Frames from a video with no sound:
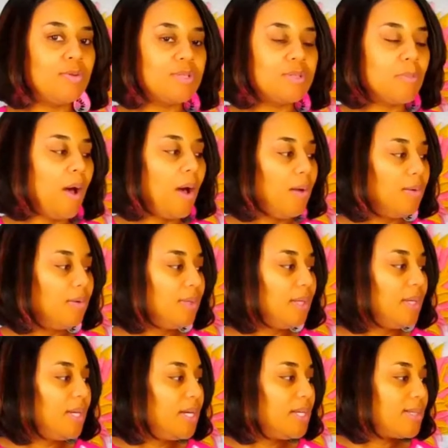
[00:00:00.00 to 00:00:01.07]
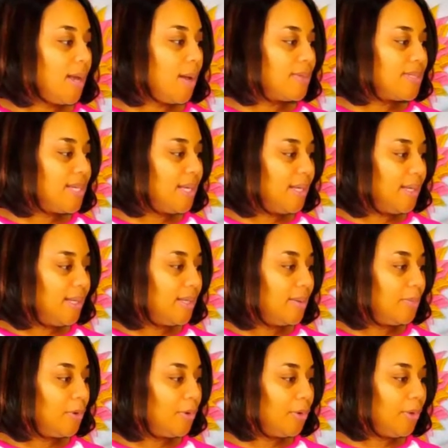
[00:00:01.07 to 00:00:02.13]
small. So I was telling
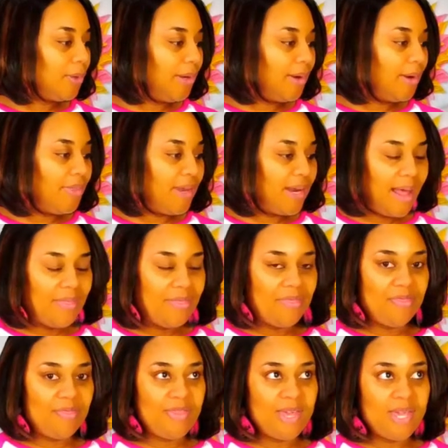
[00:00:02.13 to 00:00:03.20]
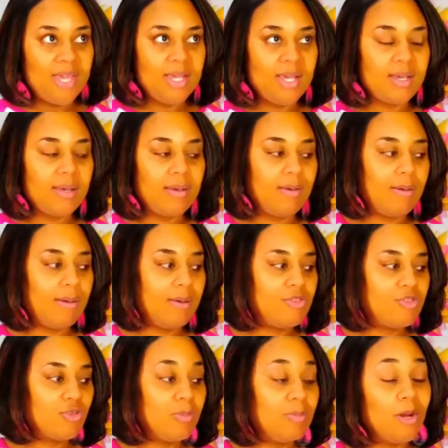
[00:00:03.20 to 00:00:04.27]
them earlier that I think
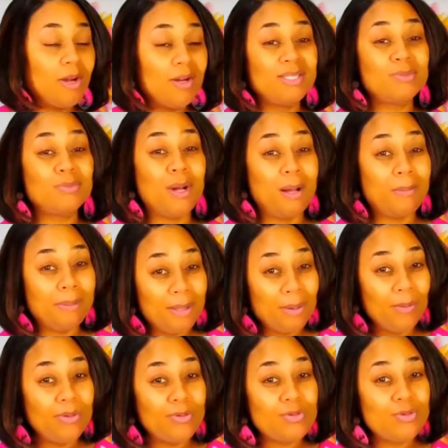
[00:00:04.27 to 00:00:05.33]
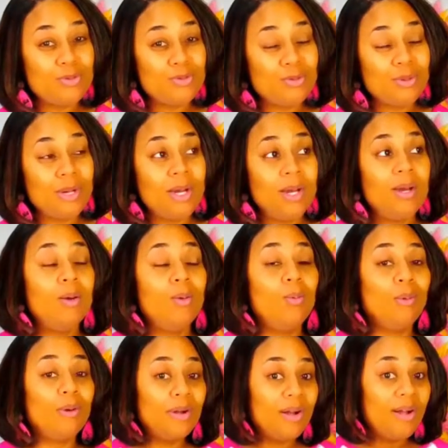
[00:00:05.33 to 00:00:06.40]
StreamYard is probably going to
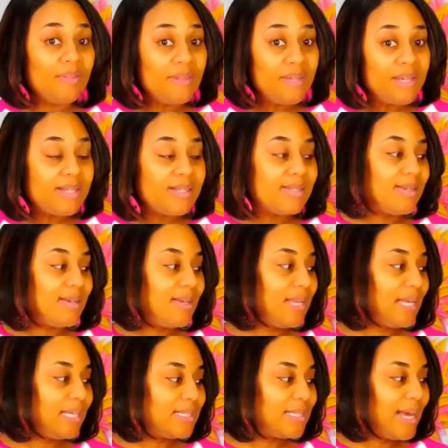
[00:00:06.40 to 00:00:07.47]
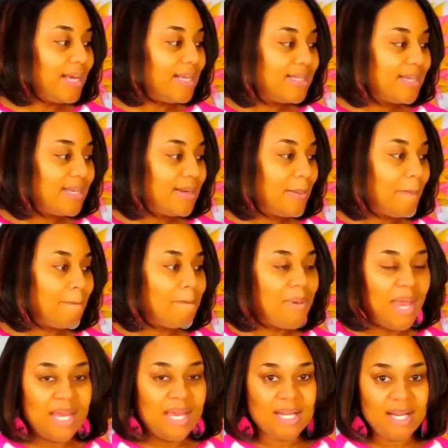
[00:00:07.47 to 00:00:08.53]
work on this. They say it's in
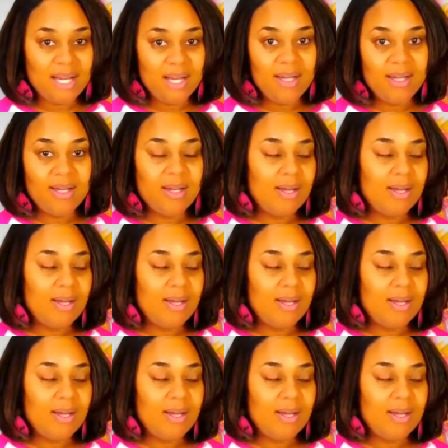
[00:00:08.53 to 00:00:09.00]
beta